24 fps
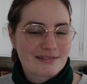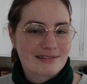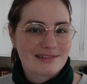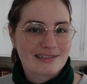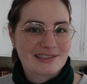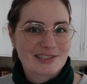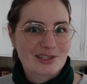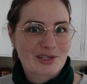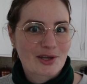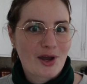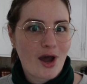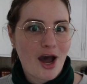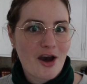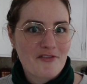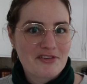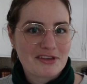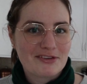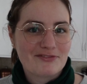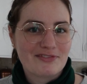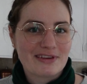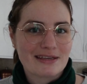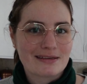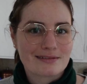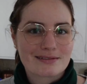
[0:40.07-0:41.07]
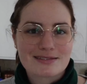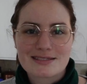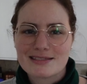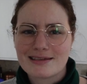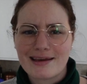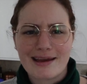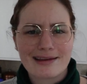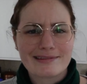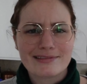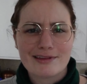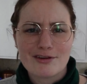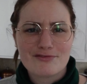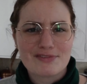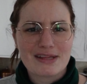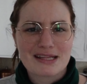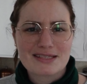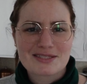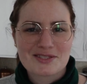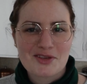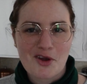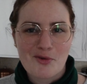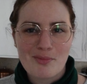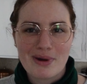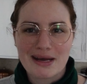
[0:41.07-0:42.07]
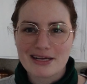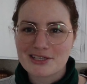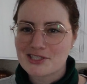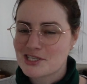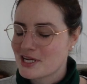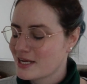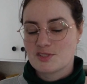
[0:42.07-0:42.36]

a little coffee fix and I love that so much.